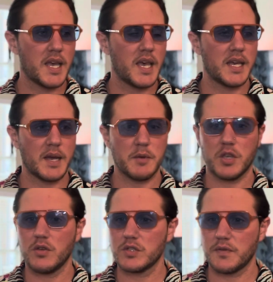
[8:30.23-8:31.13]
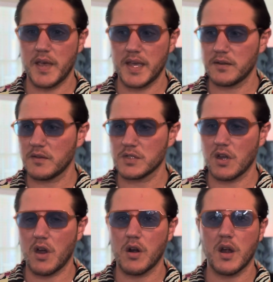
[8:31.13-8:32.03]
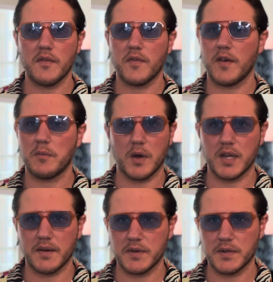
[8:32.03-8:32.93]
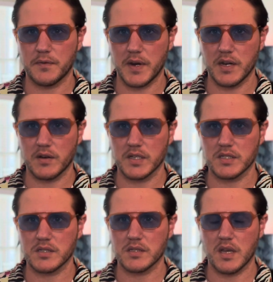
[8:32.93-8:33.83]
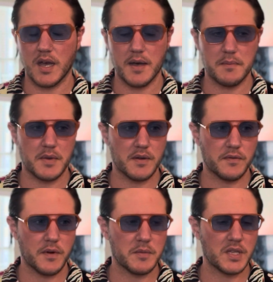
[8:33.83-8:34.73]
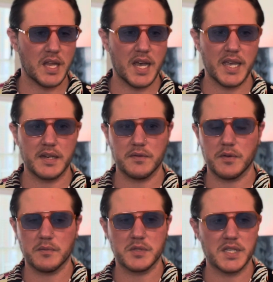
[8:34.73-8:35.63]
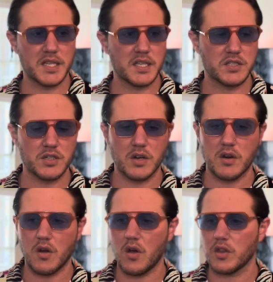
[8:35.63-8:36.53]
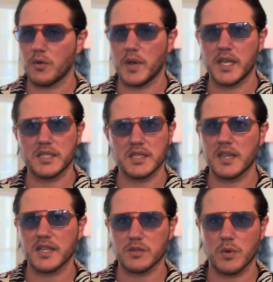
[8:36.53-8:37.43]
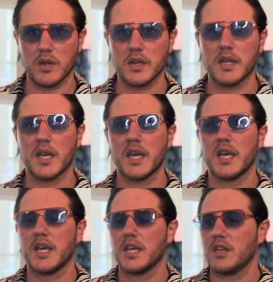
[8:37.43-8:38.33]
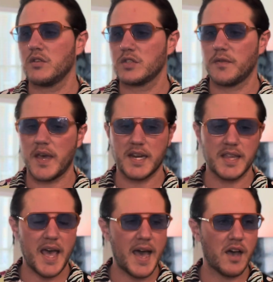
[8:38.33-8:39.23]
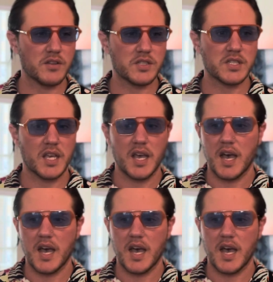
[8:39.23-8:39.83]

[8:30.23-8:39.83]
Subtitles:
And I'm a huge fan of Zaharoff. I've bought every fragrance from the line, from Signature all the way to this one. Huge fan of the house.